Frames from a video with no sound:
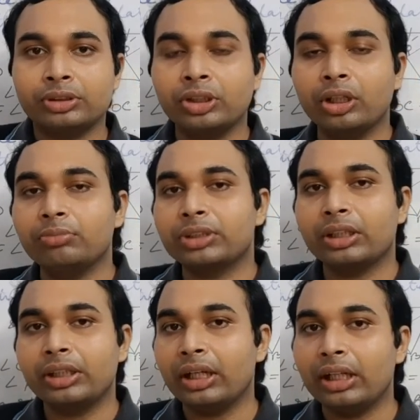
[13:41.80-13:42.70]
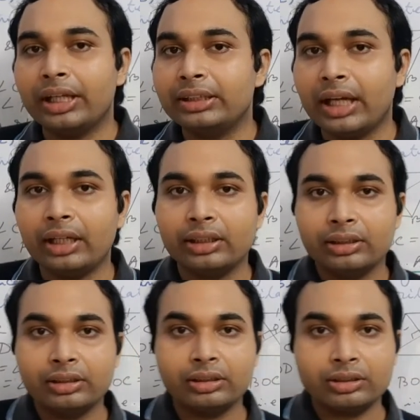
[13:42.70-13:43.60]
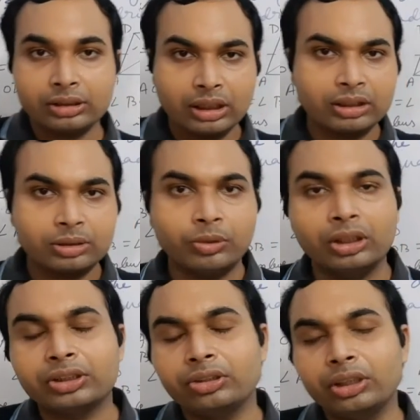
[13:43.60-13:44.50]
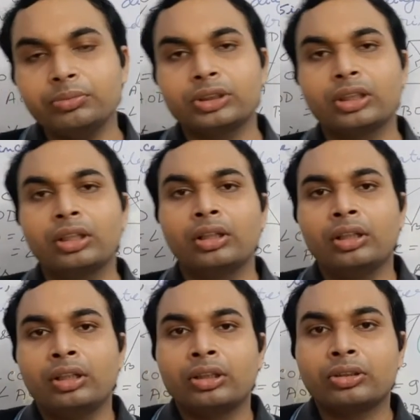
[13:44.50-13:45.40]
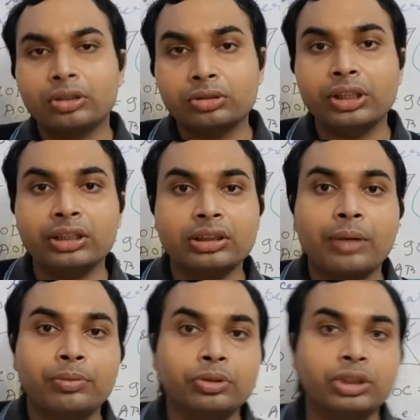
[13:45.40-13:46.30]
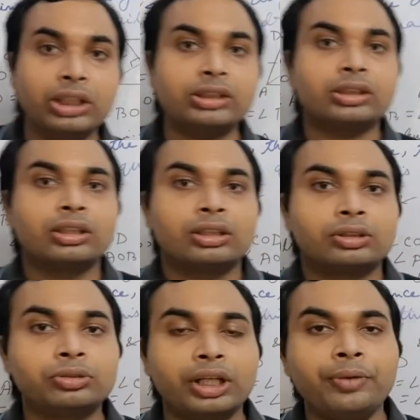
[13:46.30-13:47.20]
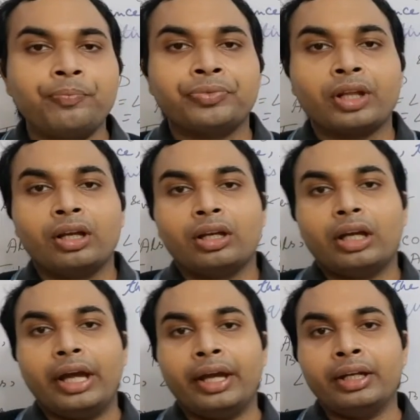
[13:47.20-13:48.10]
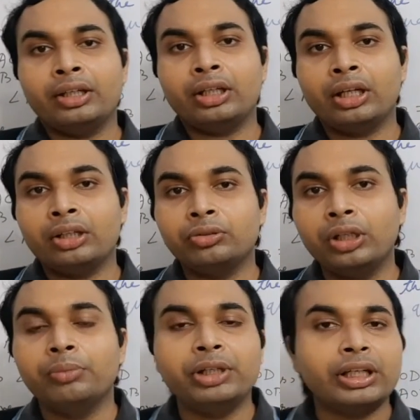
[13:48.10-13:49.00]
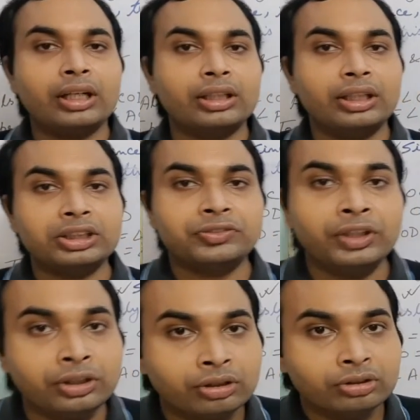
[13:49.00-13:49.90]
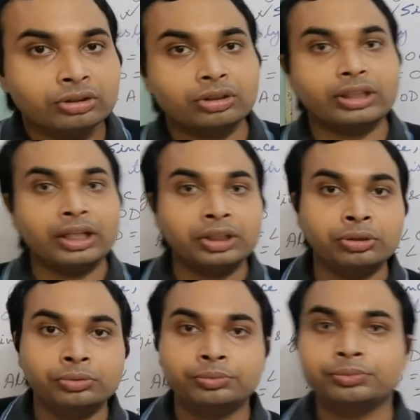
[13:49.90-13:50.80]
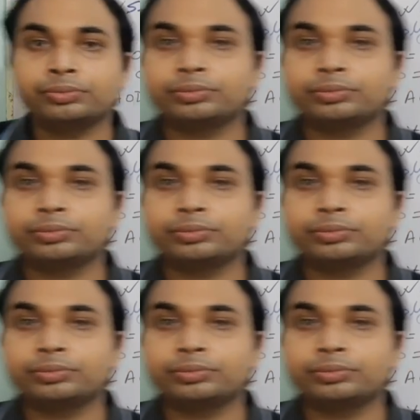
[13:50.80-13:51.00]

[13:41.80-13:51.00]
theorems are there like that, the small theorems. So students, up to this today, and we'll meet at the next video. So thank you.